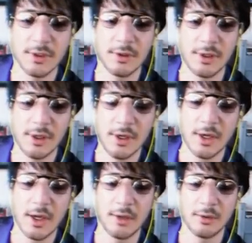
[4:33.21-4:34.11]
and.
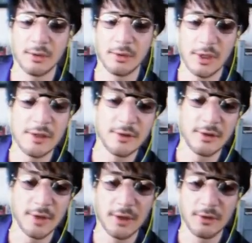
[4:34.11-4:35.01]
Yeah, of course.
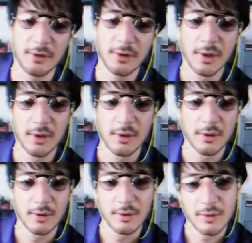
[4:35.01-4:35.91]
Mm. Same all over the
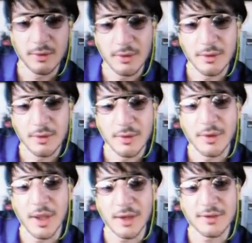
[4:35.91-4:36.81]
world.
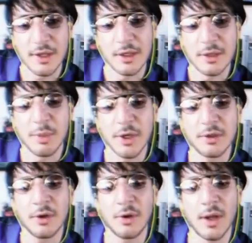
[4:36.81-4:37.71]
Exactly.
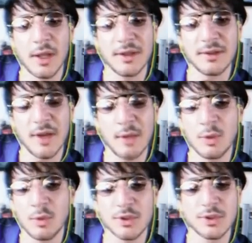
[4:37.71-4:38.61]
But, you know, at that time
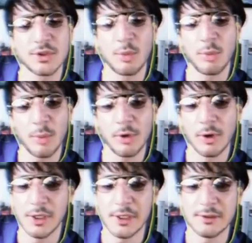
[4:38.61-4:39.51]
it wasn't so
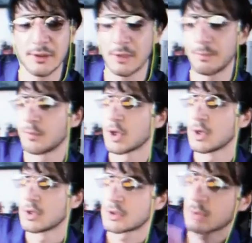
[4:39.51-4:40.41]
popular in Italy.
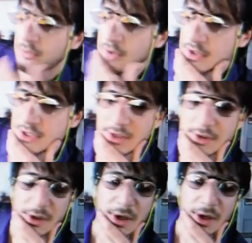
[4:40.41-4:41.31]
So my friend
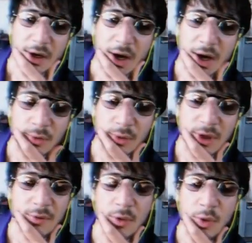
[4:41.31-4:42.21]
said, I
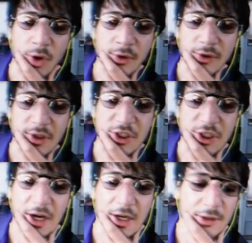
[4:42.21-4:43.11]
would never want a
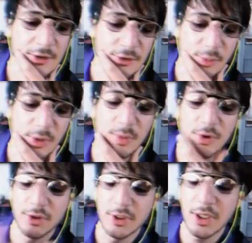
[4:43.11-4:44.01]
child to be
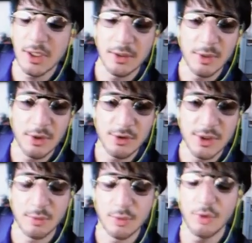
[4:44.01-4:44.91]
born in England
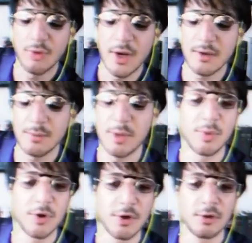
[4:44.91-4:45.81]
because he would already be
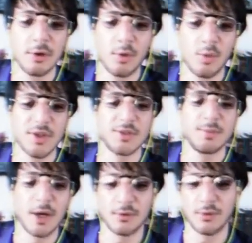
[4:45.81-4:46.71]
born with a
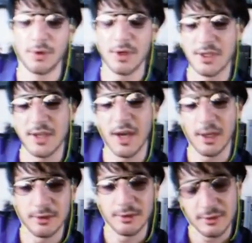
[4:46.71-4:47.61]
smartphone in his
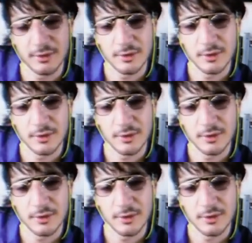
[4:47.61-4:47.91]
hand.